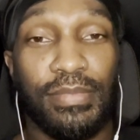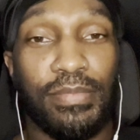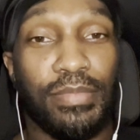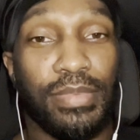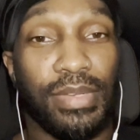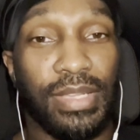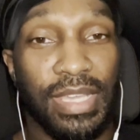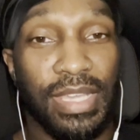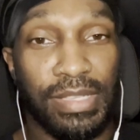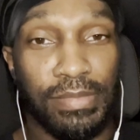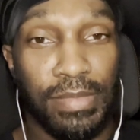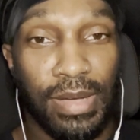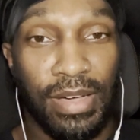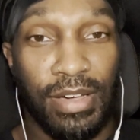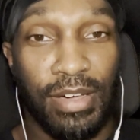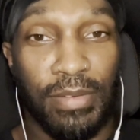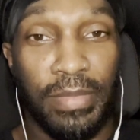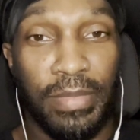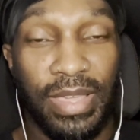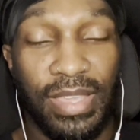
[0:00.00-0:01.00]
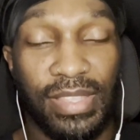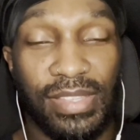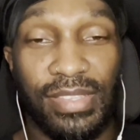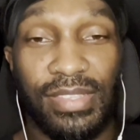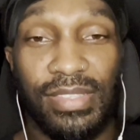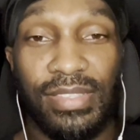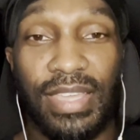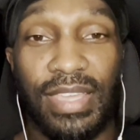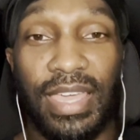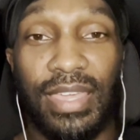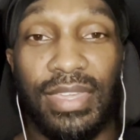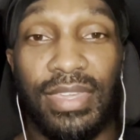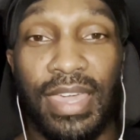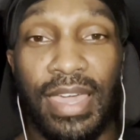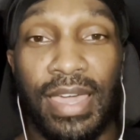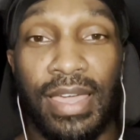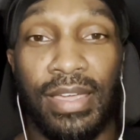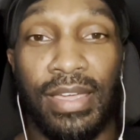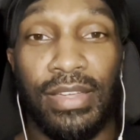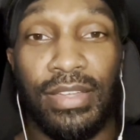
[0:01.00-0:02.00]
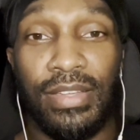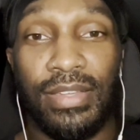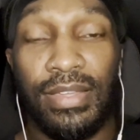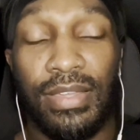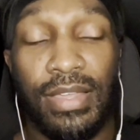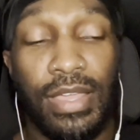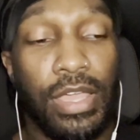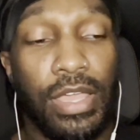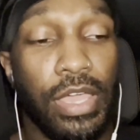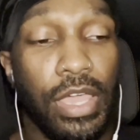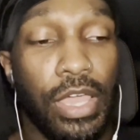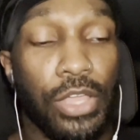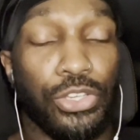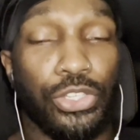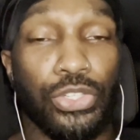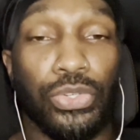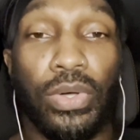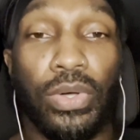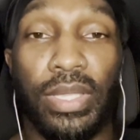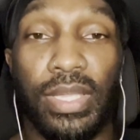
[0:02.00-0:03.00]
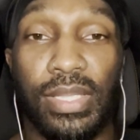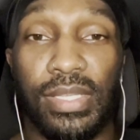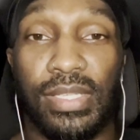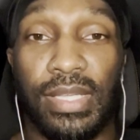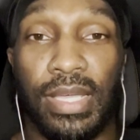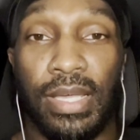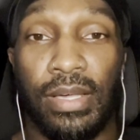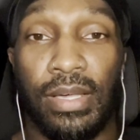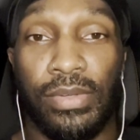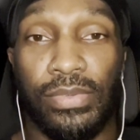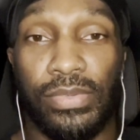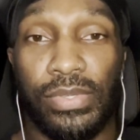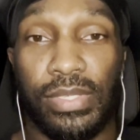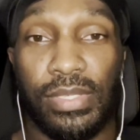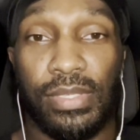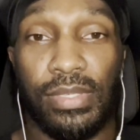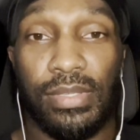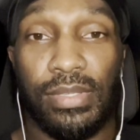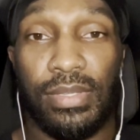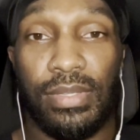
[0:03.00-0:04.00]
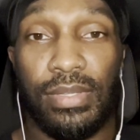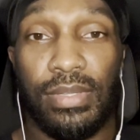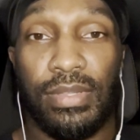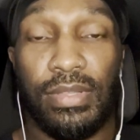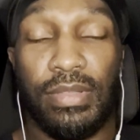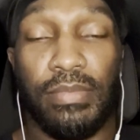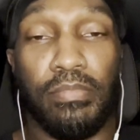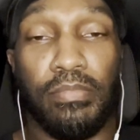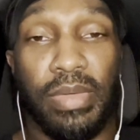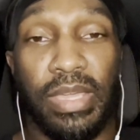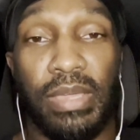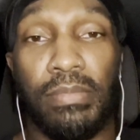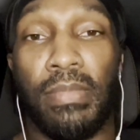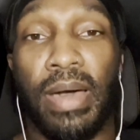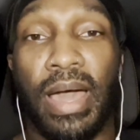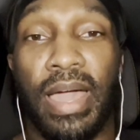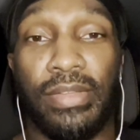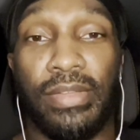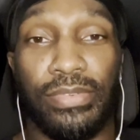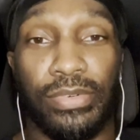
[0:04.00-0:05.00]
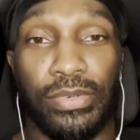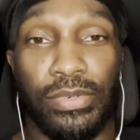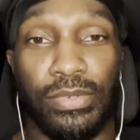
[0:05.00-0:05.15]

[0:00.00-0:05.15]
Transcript: Please, by all means, take care. Enjoy yourselves. Be mindful.